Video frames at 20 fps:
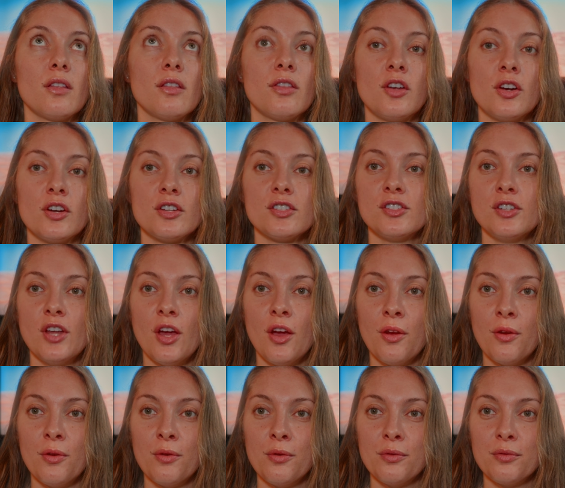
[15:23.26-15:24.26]
there's
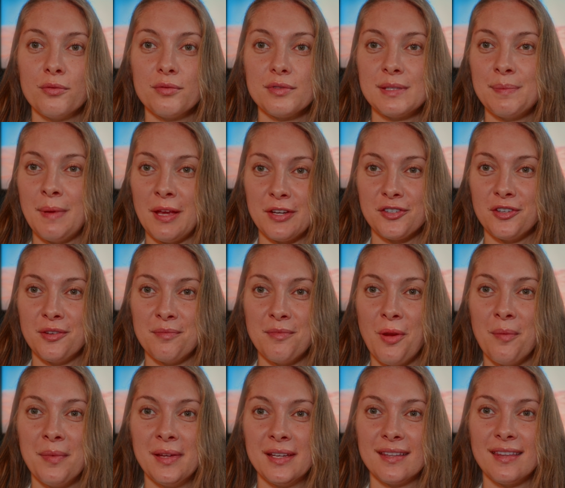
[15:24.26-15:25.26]
no special
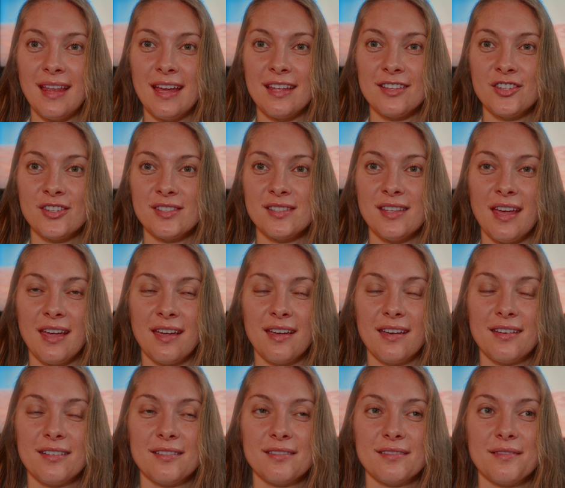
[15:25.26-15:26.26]
moment that just like
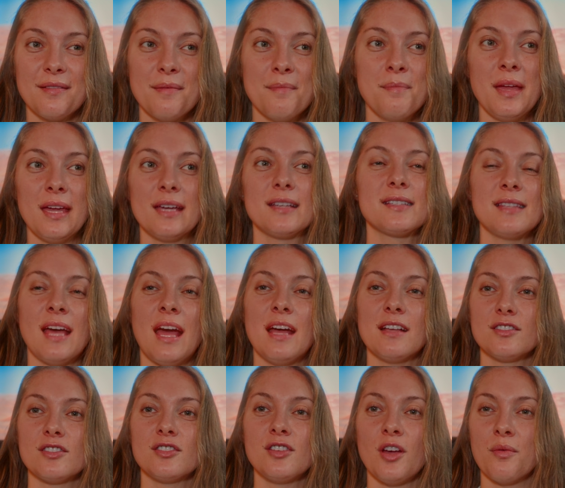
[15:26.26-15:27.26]
makes
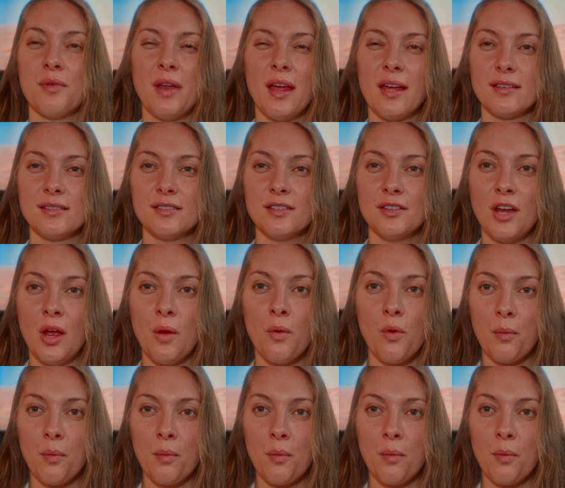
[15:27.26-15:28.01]
that so nice, you know?